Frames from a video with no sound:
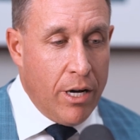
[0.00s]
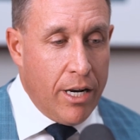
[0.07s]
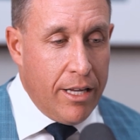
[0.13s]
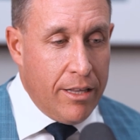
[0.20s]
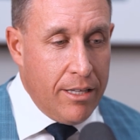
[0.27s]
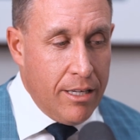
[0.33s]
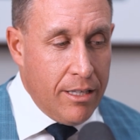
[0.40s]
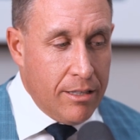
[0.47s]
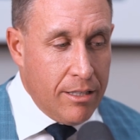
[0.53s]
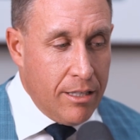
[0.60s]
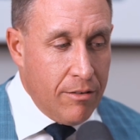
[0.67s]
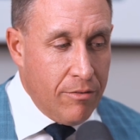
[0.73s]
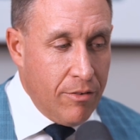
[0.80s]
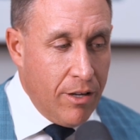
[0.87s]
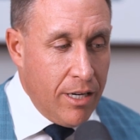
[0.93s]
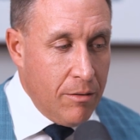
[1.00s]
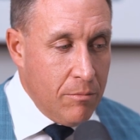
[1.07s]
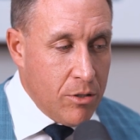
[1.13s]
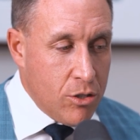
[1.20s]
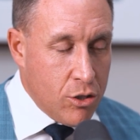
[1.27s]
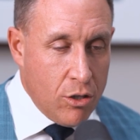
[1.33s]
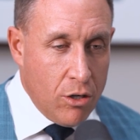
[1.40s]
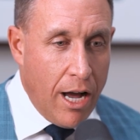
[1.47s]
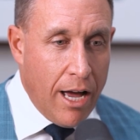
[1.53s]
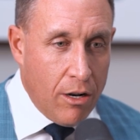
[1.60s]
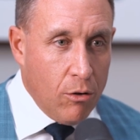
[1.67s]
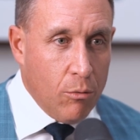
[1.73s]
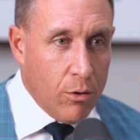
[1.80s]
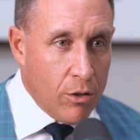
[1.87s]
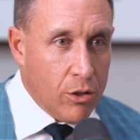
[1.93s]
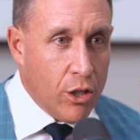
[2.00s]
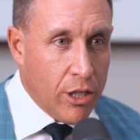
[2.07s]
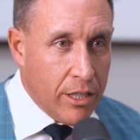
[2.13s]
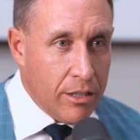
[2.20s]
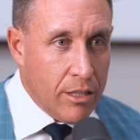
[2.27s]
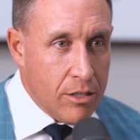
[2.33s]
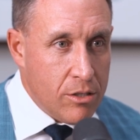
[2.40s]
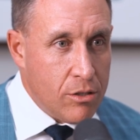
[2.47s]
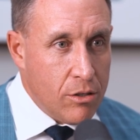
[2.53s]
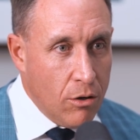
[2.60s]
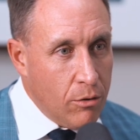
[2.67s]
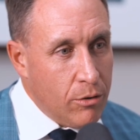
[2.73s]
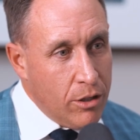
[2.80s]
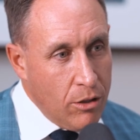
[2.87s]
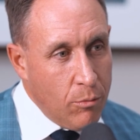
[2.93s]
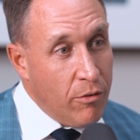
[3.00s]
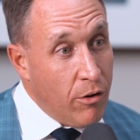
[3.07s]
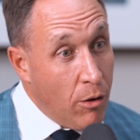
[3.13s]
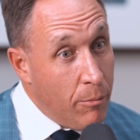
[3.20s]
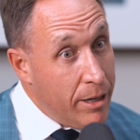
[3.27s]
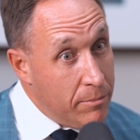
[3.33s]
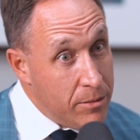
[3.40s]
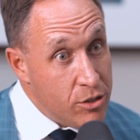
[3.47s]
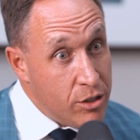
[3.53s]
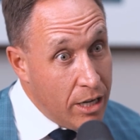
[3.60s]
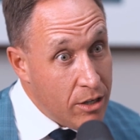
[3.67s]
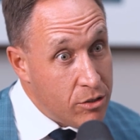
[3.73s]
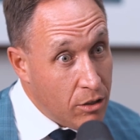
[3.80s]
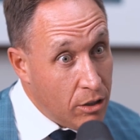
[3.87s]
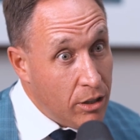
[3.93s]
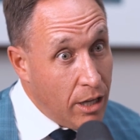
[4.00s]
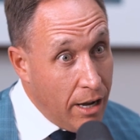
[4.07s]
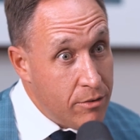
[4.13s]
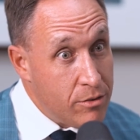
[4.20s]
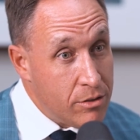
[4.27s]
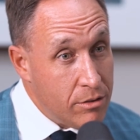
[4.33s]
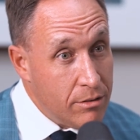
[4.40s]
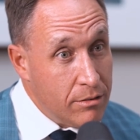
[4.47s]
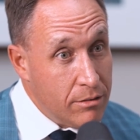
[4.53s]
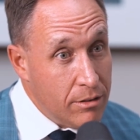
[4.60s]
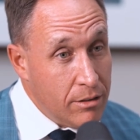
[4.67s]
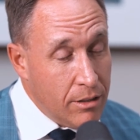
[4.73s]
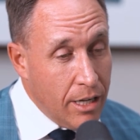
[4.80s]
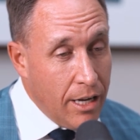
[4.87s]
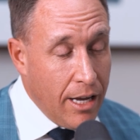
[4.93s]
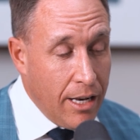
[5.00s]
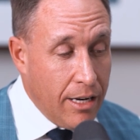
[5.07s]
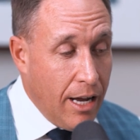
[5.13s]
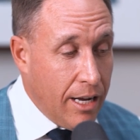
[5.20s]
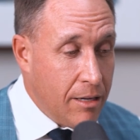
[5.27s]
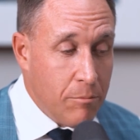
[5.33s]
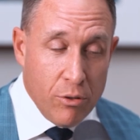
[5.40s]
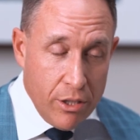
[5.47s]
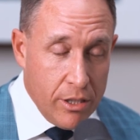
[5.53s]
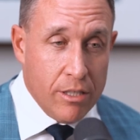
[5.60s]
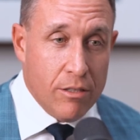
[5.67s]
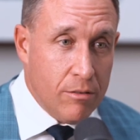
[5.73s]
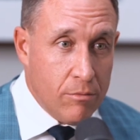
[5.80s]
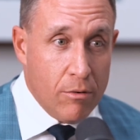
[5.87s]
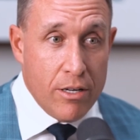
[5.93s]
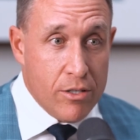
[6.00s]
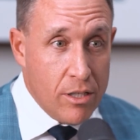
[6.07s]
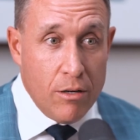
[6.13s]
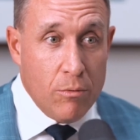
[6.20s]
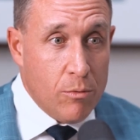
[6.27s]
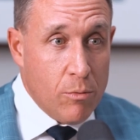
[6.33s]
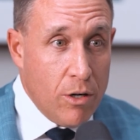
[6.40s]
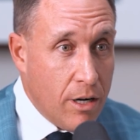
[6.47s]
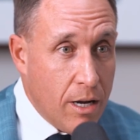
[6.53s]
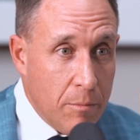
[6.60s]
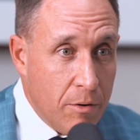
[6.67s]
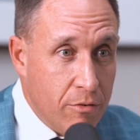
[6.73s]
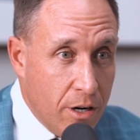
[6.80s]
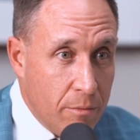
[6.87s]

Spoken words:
But I think that if any mature adult were to look at this, go, you know, we've all made mistakes in mm-hmm. our lives. And I completely resonate with where you're yeah.